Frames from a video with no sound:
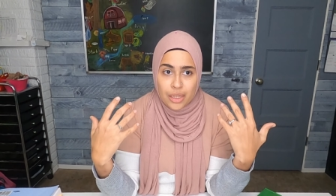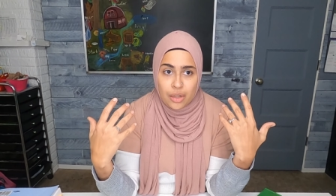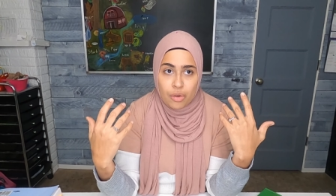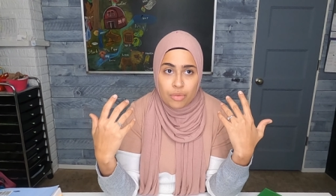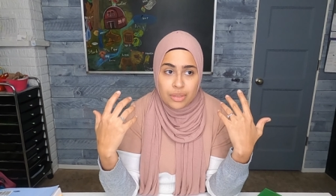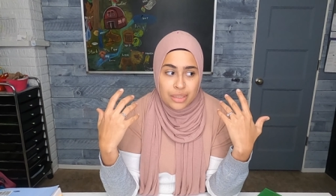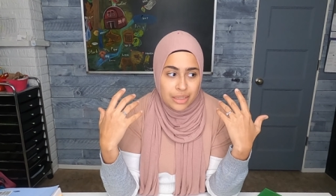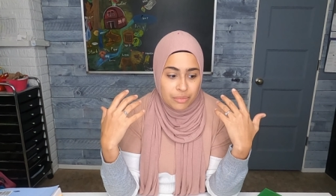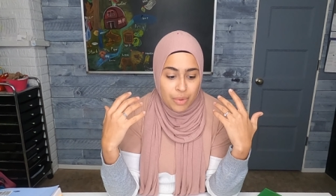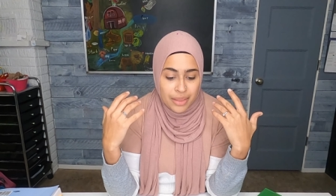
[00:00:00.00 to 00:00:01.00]

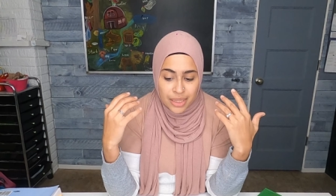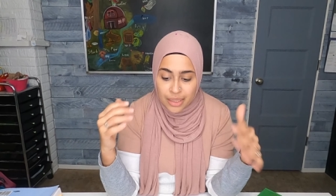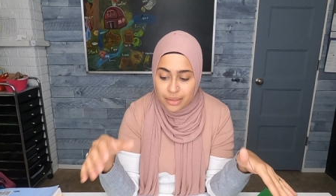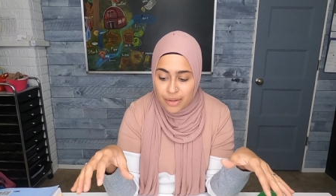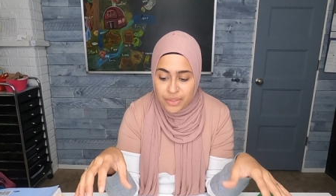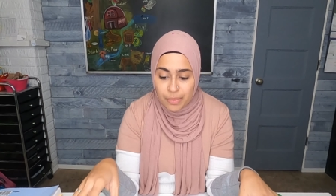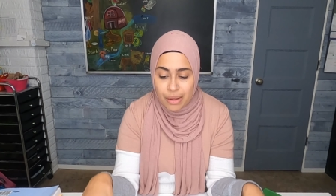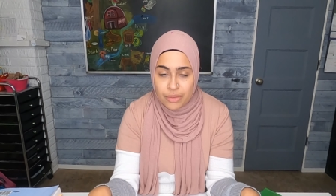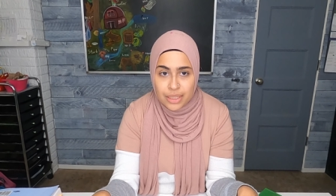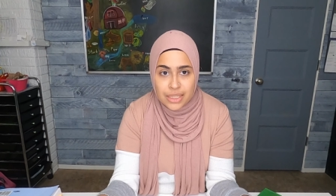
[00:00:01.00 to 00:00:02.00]
The one thing I loved
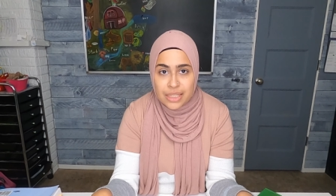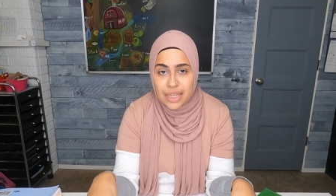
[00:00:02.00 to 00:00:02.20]
about this is